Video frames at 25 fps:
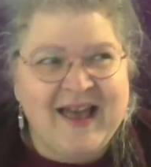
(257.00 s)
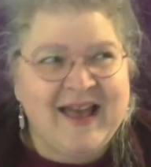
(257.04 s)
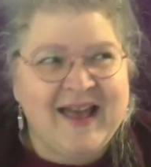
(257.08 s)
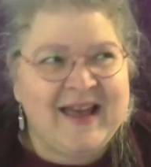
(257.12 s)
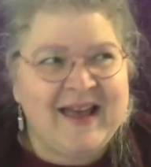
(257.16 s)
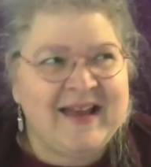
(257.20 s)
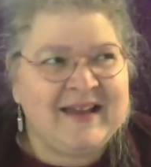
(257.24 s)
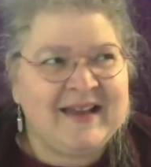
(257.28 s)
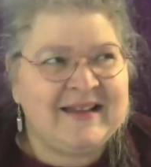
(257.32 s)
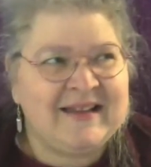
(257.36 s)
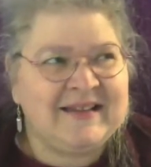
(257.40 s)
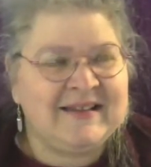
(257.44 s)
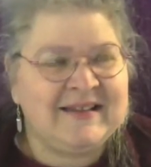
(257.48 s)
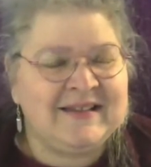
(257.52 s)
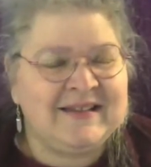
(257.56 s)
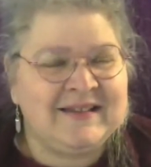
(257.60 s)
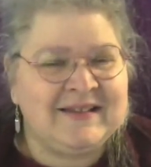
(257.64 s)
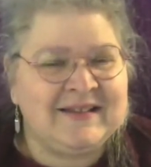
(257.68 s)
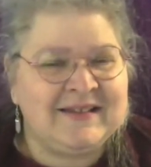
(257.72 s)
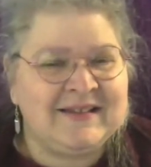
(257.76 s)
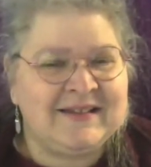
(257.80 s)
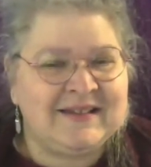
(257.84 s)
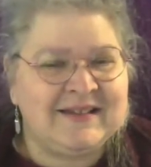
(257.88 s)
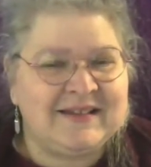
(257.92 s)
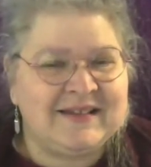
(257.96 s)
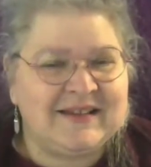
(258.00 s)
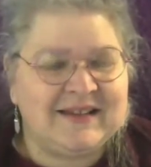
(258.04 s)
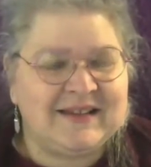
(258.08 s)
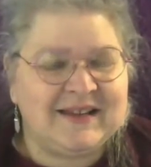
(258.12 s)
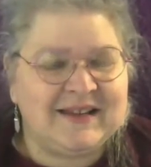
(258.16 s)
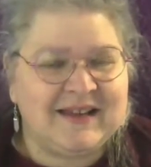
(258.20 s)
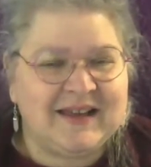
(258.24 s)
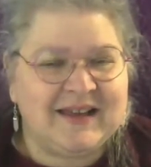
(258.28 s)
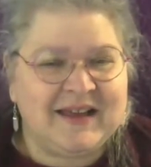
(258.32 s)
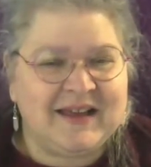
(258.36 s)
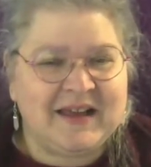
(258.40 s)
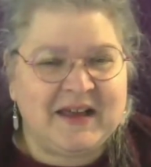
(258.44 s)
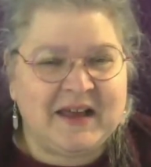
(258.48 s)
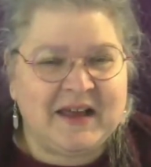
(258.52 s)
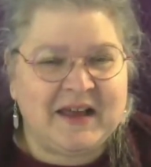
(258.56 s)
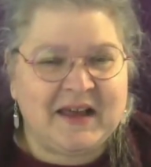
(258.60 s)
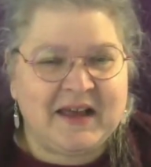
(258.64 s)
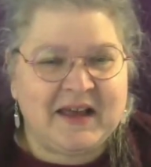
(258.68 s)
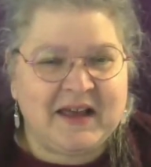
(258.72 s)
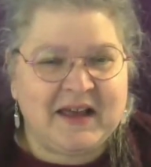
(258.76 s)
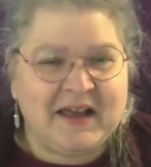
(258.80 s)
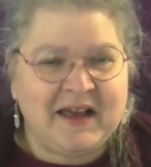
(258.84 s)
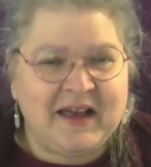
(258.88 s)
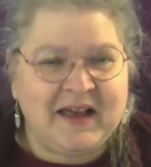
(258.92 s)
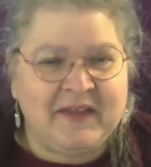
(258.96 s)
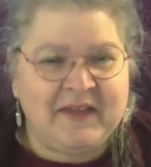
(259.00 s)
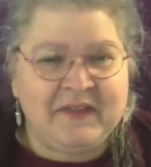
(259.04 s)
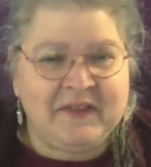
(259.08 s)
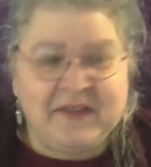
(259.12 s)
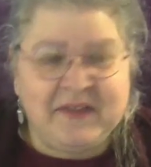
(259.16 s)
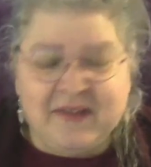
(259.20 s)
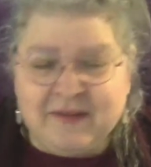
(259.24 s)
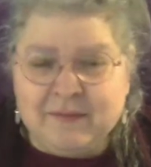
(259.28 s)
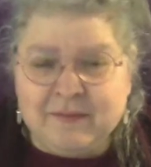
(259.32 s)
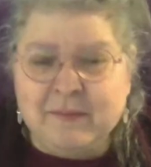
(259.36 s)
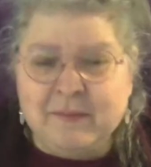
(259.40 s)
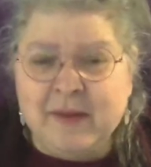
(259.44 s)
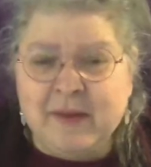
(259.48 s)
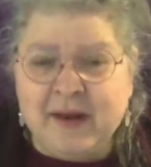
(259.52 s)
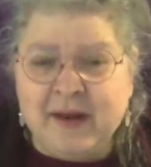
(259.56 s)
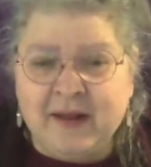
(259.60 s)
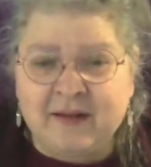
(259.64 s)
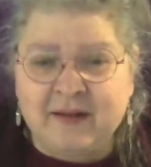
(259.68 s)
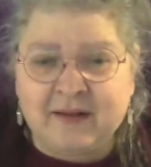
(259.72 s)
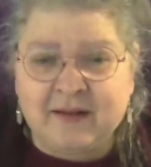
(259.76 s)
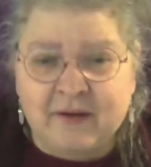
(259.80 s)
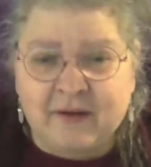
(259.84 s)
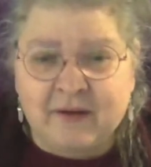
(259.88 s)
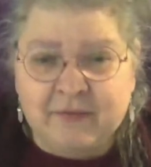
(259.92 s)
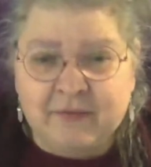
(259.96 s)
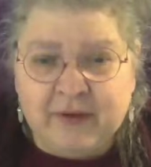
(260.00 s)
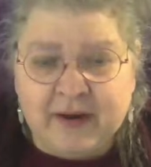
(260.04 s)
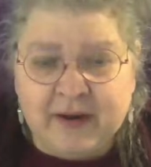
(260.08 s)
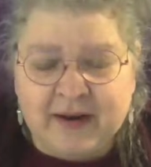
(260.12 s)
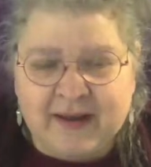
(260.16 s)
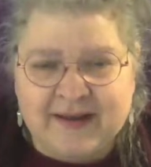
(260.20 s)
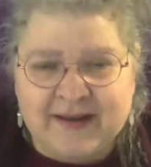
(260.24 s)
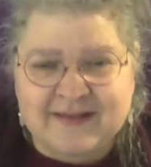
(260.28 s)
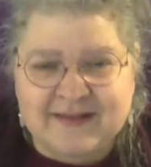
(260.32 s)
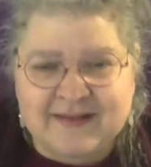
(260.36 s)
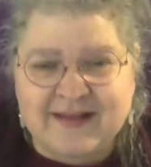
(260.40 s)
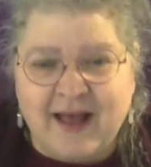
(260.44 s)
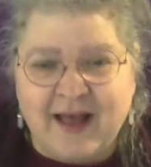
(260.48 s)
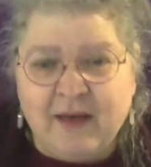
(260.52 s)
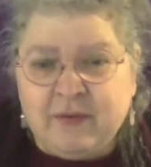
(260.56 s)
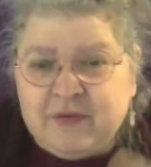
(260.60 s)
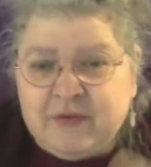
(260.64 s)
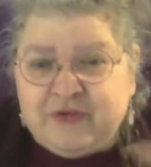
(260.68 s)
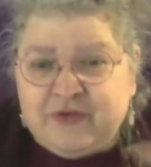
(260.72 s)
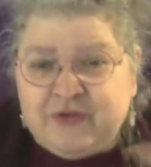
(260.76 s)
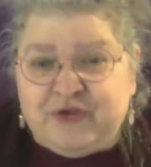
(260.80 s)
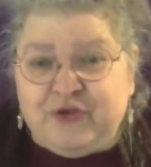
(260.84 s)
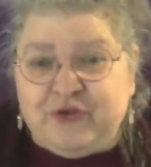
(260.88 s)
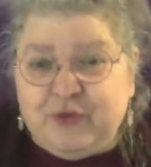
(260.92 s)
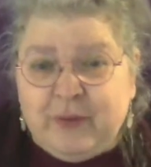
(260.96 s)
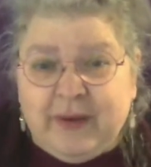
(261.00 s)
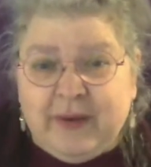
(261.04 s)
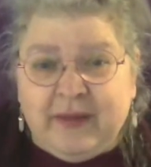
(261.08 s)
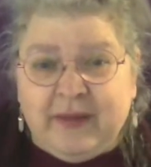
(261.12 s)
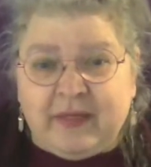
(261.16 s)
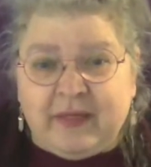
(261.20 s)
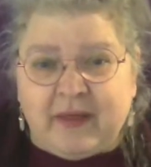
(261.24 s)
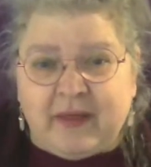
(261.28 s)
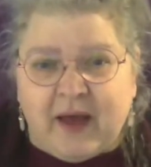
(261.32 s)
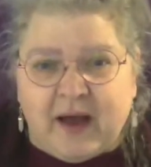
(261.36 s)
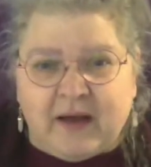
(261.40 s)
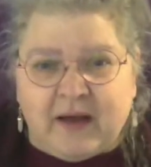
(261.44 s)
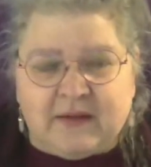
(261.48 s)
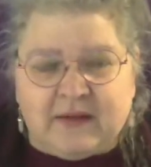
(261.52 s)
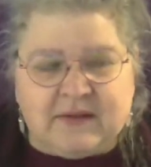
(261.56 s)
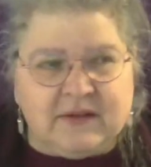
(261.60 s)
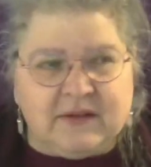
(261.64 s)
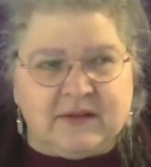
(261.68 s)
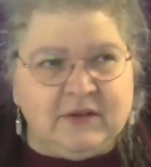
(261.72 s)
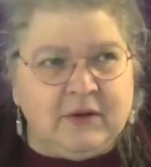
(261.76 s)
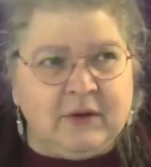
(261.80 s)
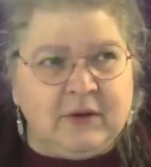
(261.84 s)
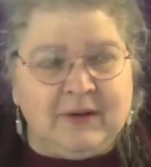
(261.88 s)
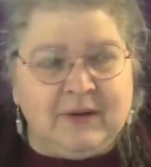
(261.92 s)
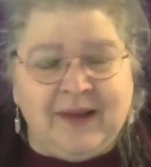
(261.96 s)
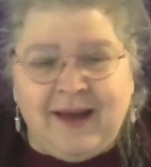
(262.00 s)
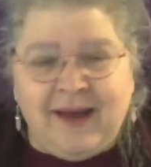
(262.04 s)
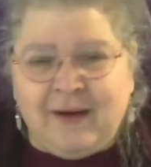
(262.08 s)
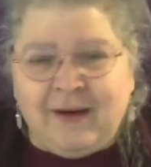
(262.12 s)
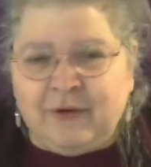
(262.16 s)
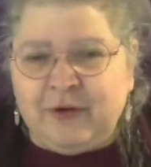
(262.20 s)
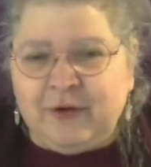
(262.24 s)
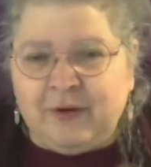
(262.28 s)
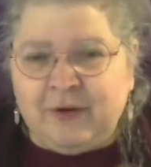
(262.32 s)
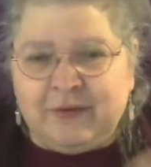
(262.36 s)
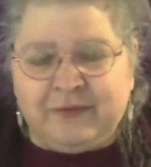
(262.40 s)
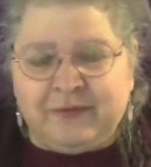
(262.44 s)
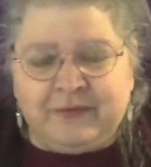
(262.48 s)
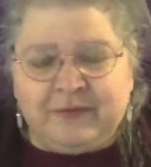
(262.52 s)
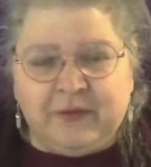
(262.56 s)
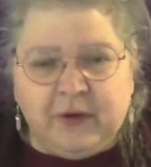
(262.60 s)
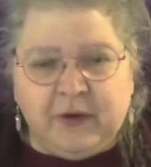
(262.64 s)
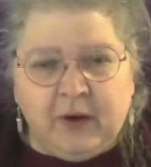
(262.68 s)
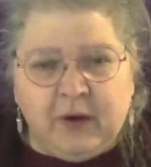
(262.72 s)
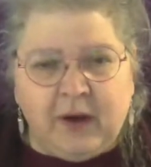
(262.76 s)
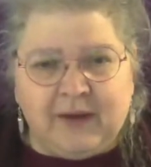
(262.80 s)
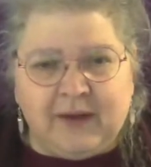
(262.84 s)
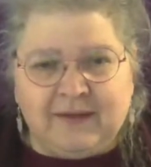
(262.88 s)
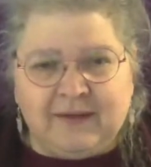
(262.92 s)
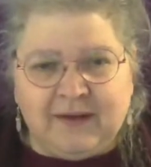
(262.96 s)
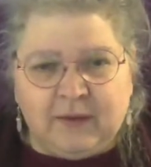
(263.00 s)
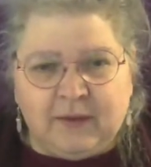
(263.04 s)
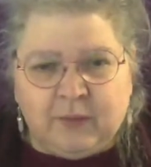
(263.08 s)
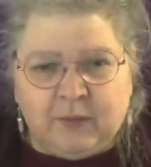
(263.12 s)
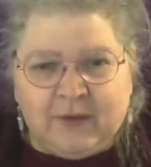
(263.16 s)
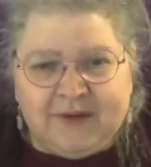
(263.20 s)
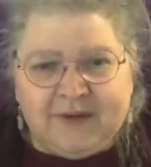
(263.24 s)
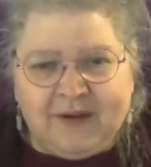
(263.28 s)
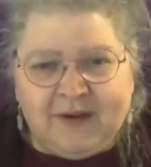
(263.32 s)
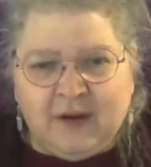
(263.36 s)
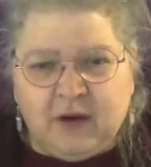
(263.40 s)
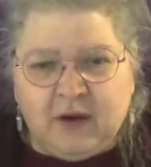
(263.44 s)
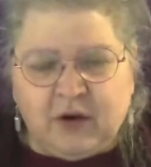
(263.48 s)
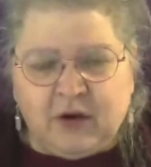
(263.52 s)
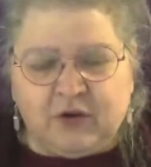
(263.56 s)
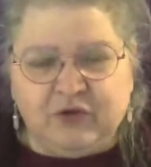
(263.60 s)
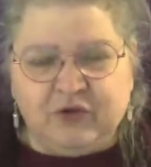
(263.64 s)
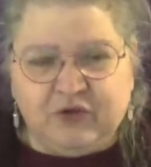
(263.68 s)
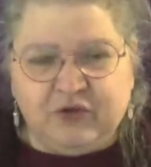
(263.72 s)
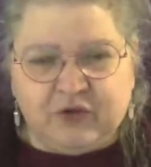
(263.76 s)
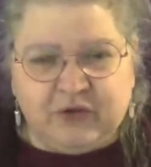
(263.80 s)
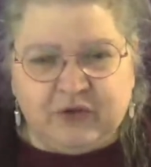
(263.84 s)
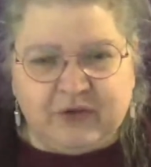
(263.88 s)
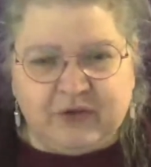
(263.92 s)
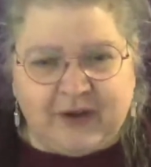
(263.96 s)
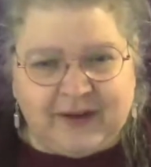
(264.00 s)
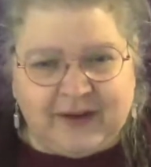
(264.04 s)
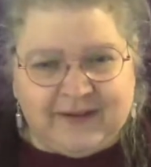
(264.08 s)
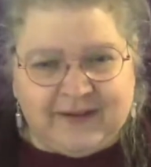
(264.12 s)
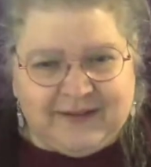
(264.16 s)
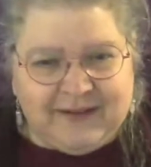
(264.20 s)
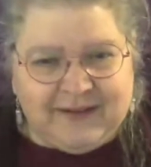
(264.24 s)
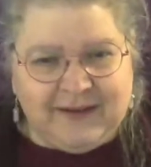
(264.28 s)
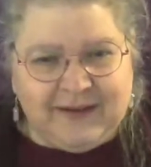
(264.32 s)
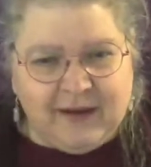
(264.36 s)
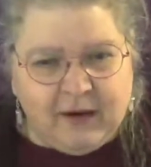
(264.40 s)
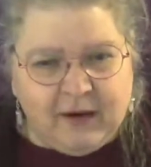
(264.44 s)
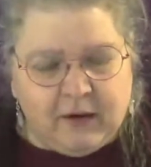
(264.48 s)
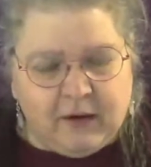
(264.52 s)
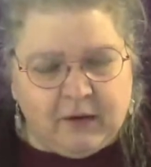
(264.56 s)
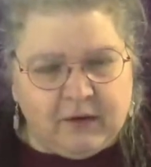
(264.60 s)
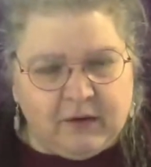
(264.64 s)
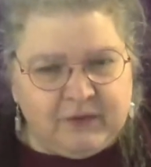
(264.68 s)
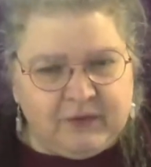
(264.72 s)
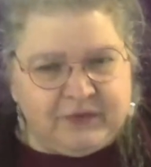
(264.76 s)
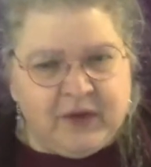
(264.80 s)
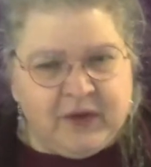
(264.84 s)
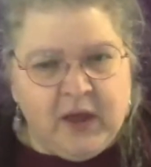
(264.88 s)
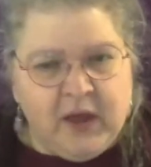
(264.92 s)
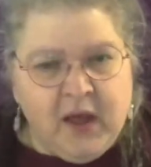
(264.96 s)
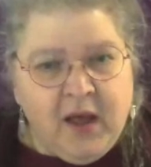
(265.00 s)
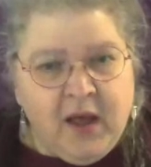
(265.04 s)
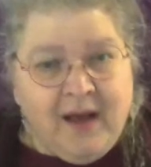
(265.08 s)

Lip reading: And at this minute, I realized I was doing that not out of, it wasn't a conscious idea of